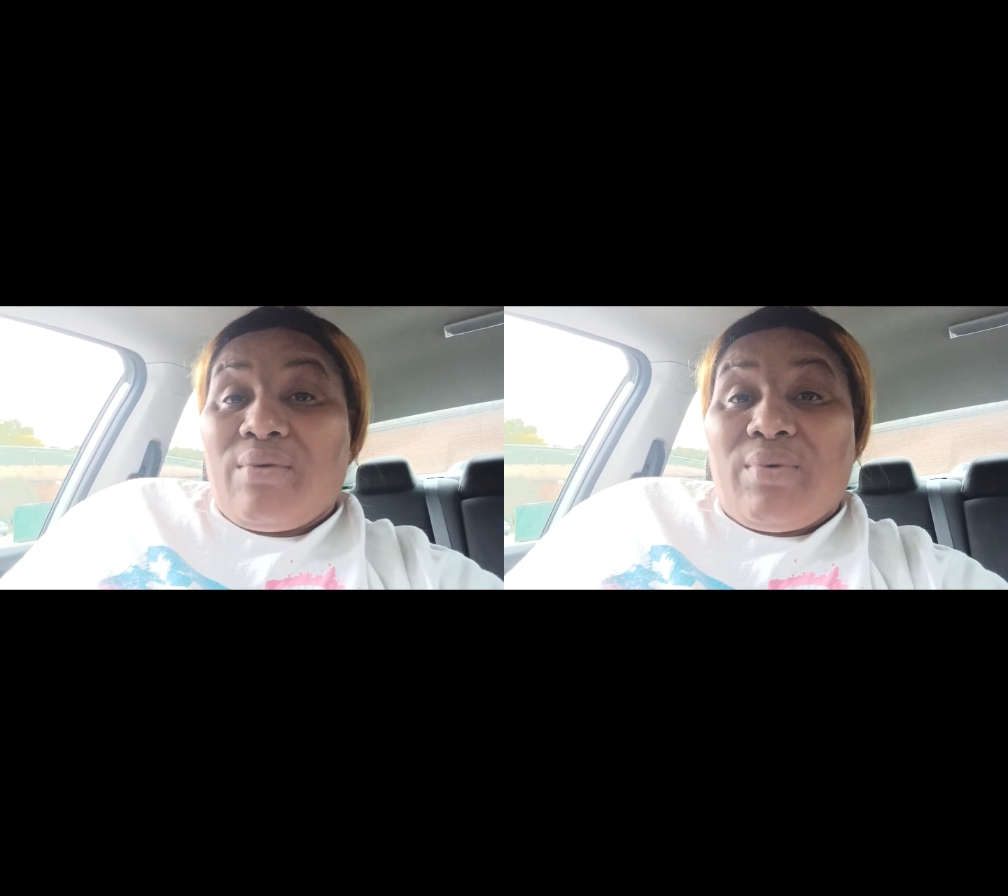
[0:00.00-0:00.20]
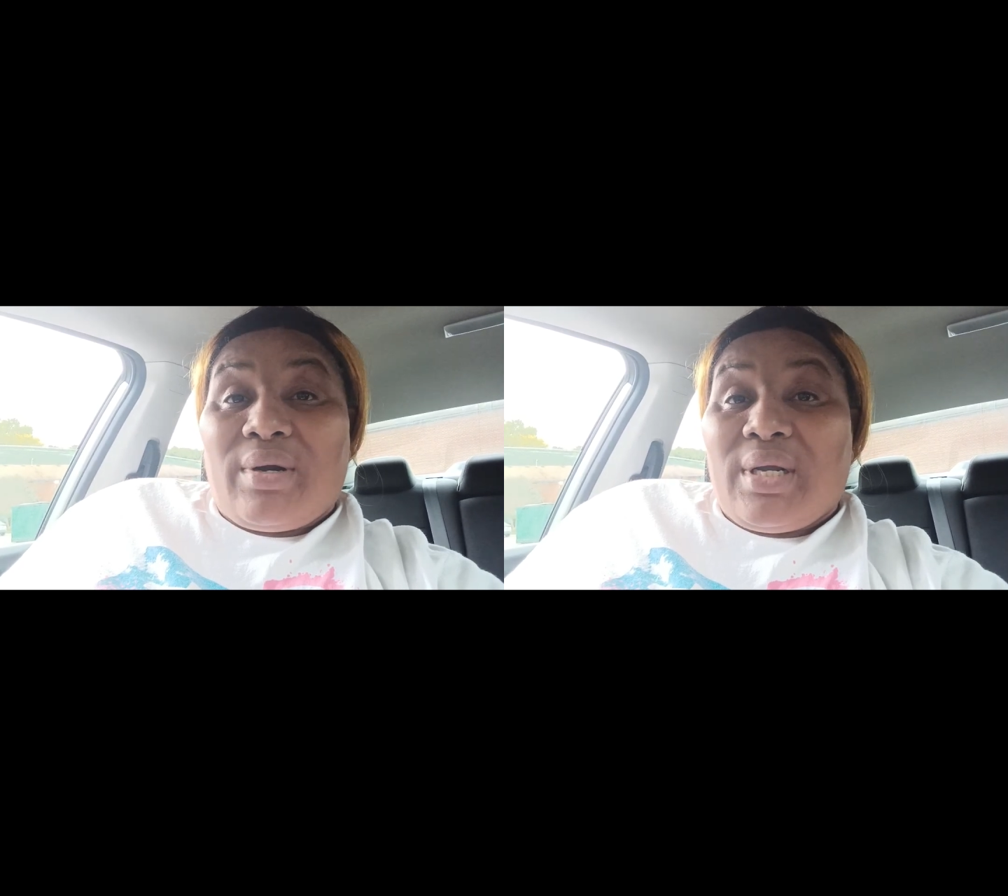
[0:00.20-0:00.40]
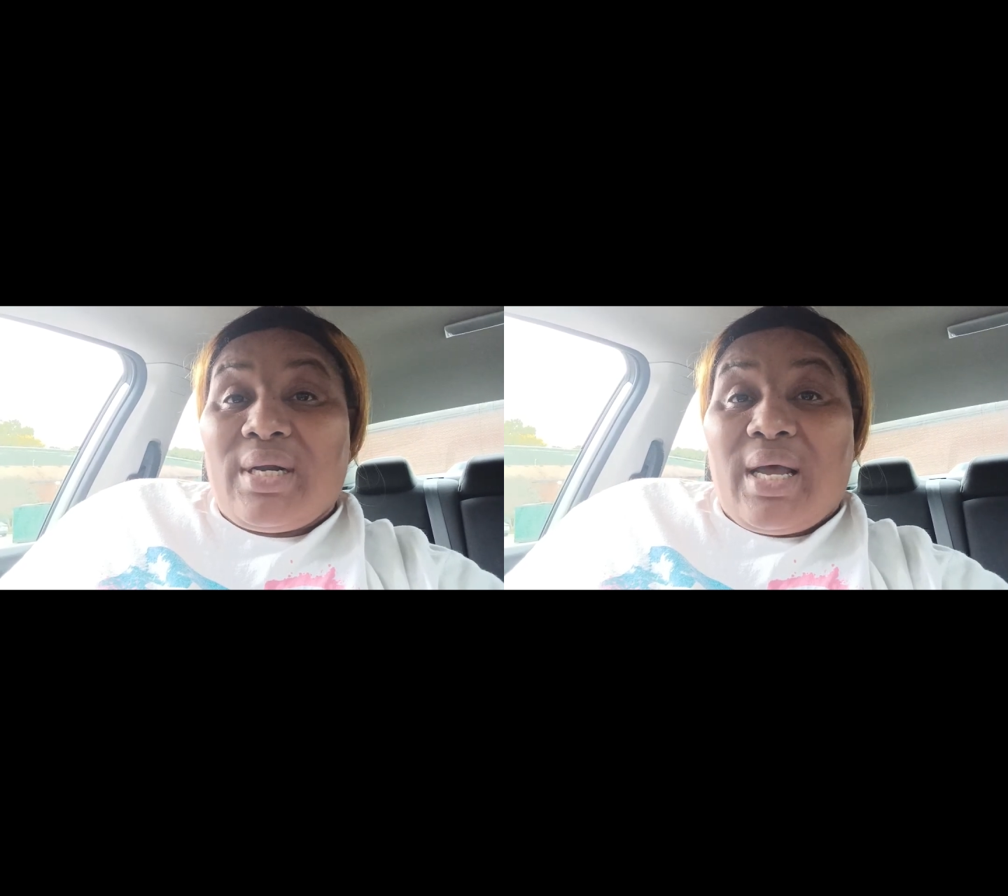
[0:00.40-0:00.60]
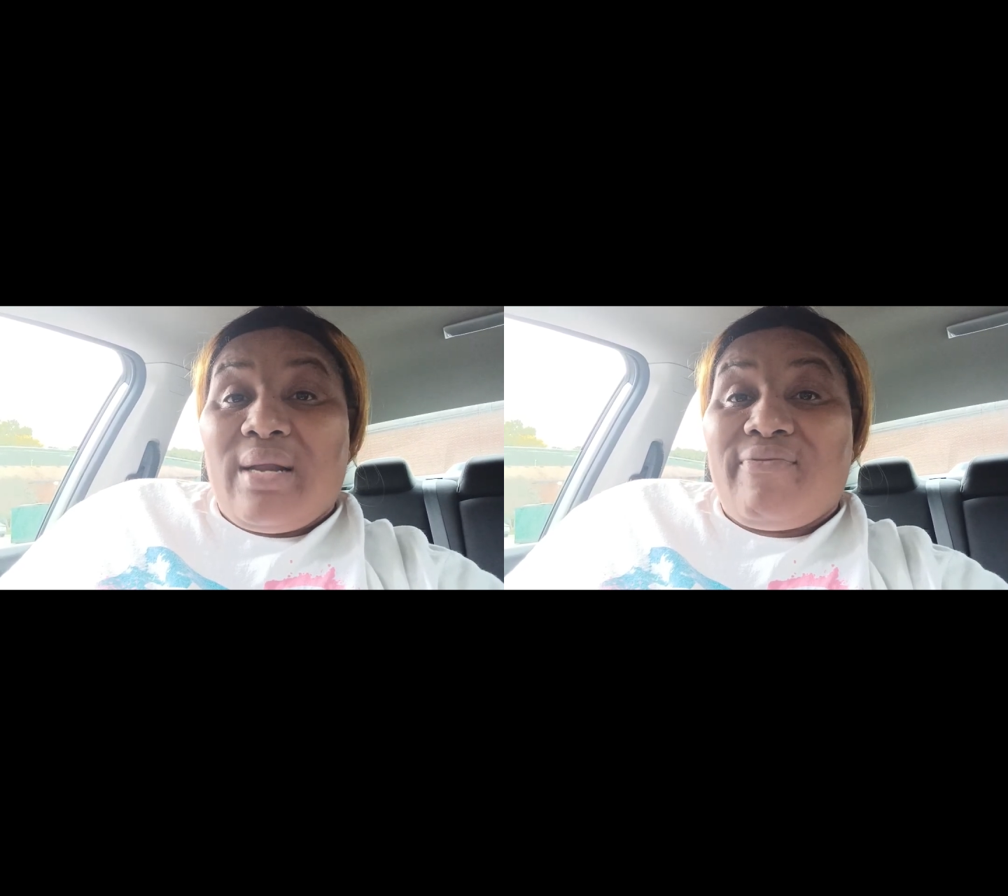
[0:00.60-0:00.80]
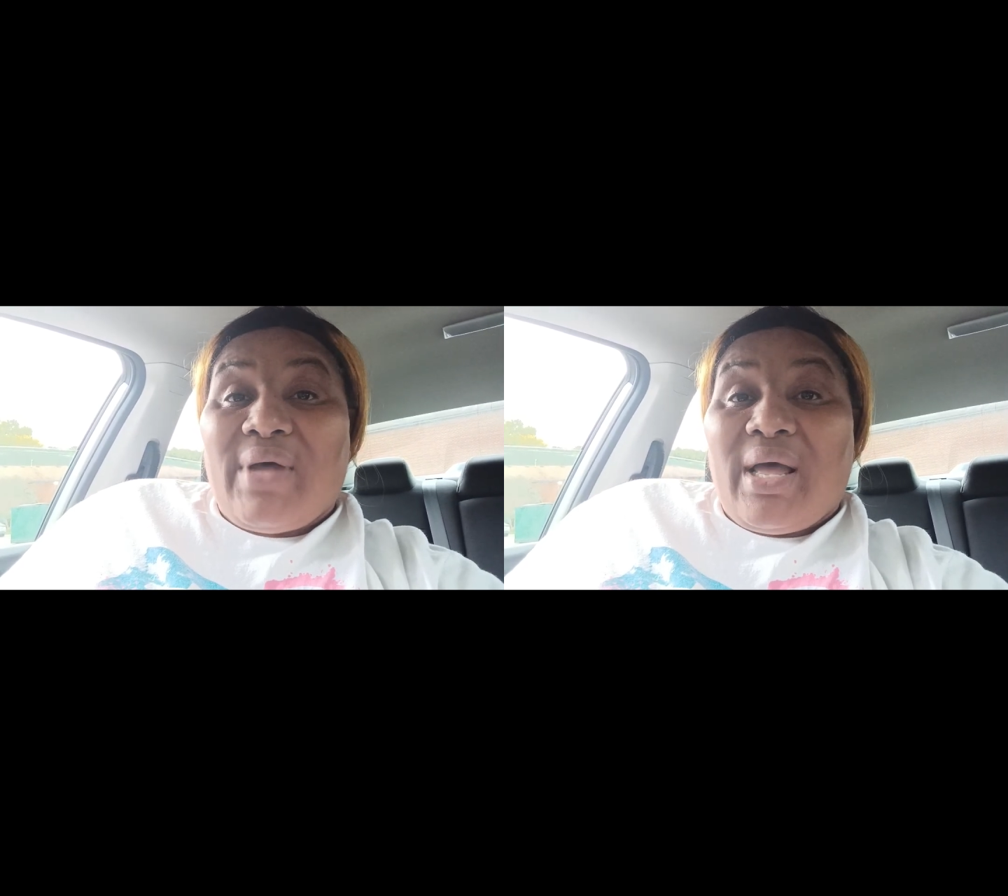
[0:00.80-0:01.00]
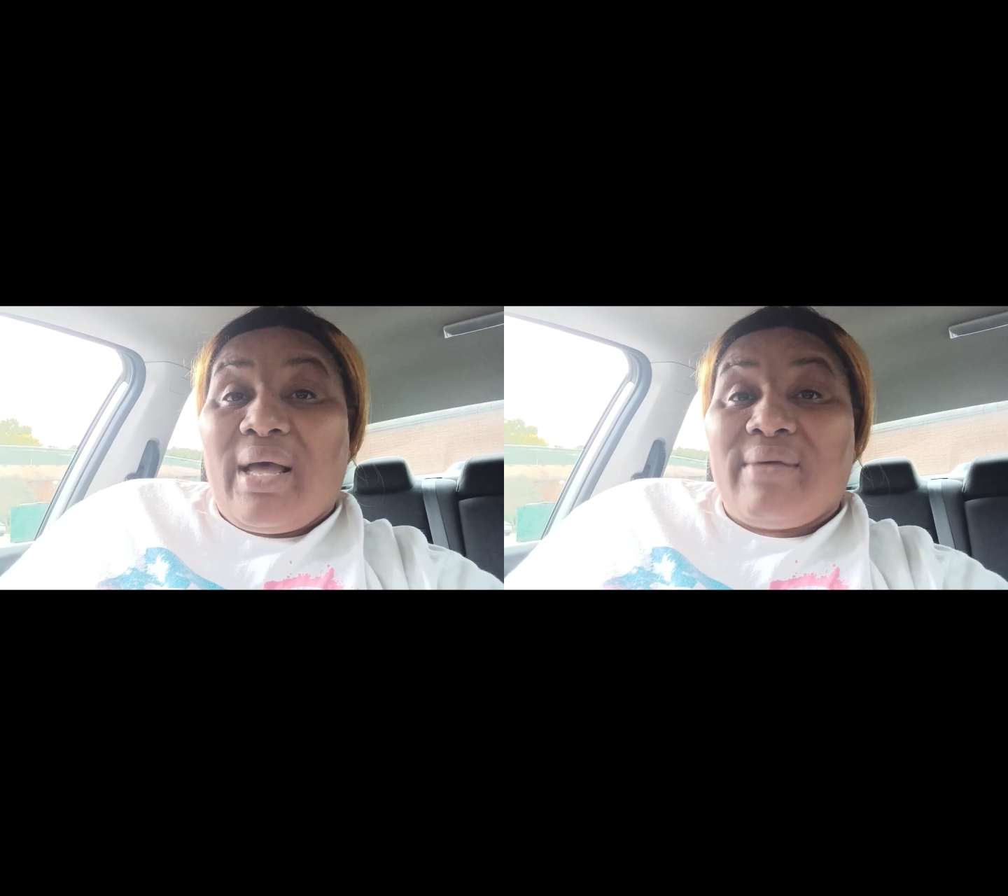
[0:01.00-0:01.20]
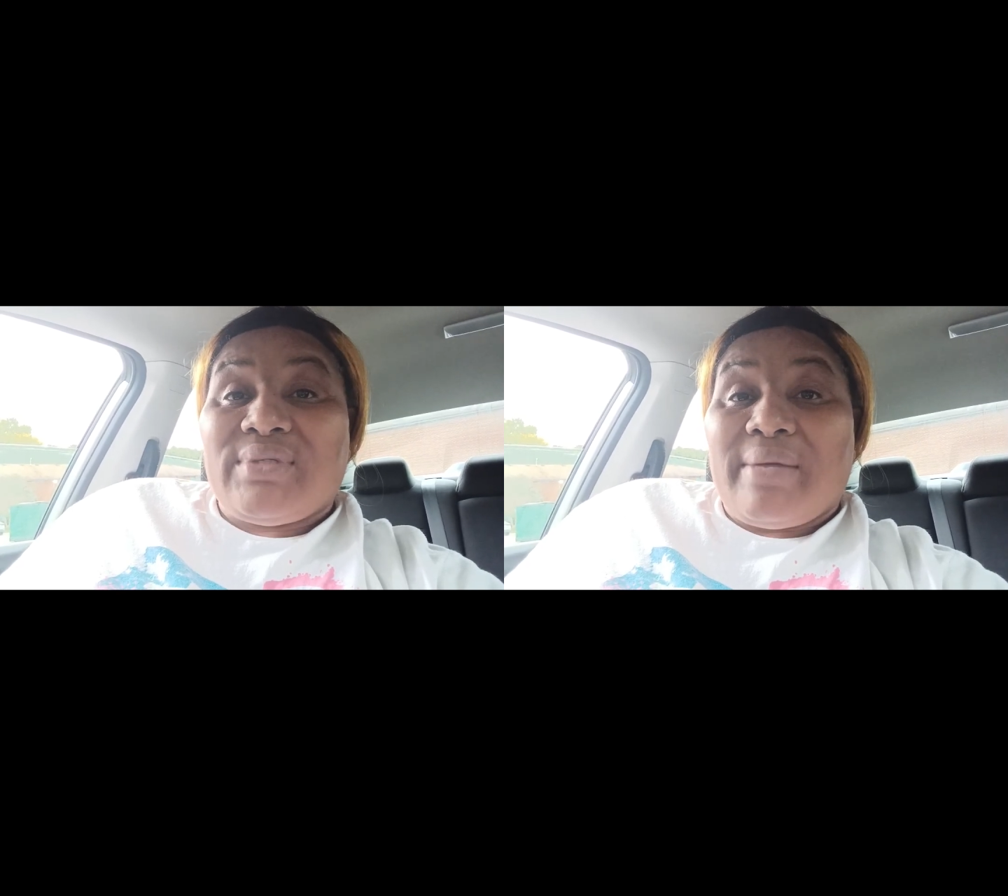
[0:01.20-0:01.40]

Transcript: of working nine to fives.